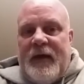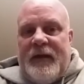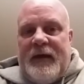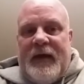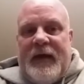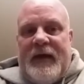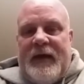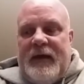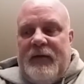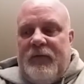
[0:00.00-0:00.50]

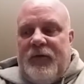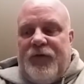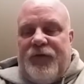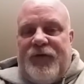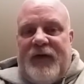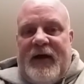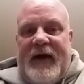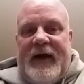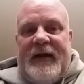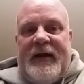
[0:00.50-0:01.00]
that he will
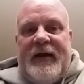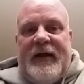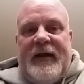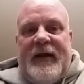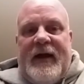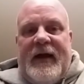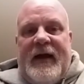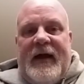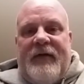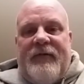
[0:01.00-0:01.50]
sign it and
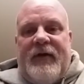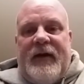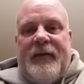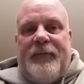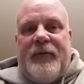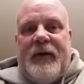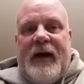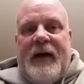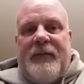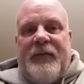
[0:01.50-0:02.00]
not have any
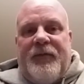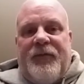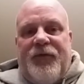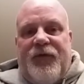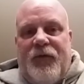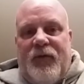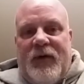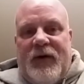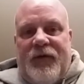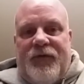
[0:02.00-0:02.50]
problems
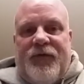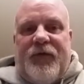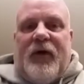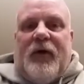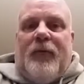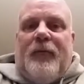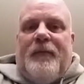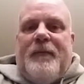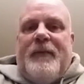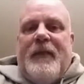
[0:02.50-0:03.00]
doing
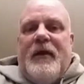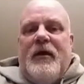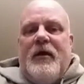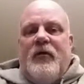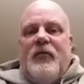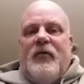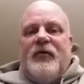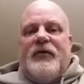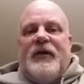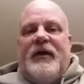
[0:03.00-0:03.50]
so,
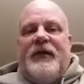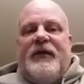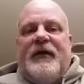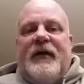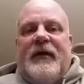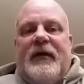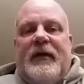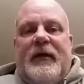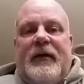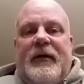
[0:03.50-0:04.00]
which I
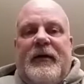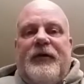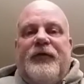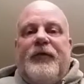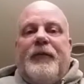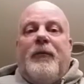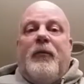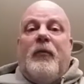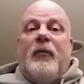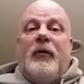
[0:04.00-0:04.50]
think
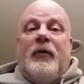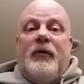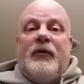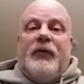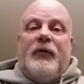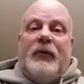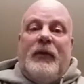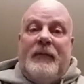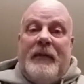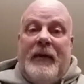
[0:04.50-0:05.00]
is
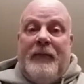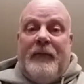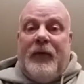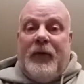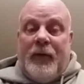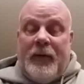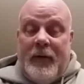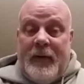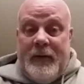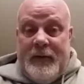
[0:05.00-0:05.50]
important to
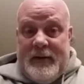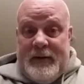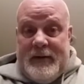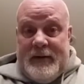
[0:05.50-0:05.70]
remember,